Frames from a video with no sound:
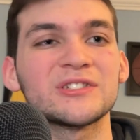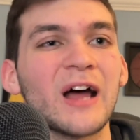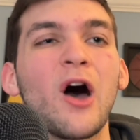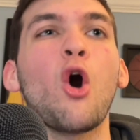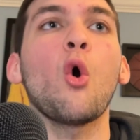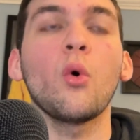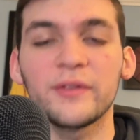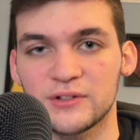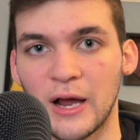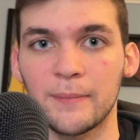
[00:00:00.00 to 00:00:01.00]
not all the
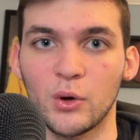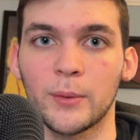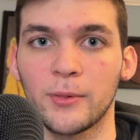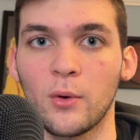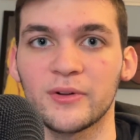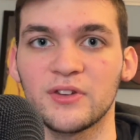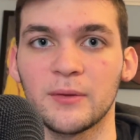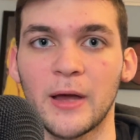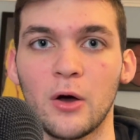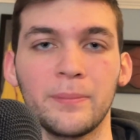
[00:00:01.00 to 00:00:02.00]
time that we blow a team out,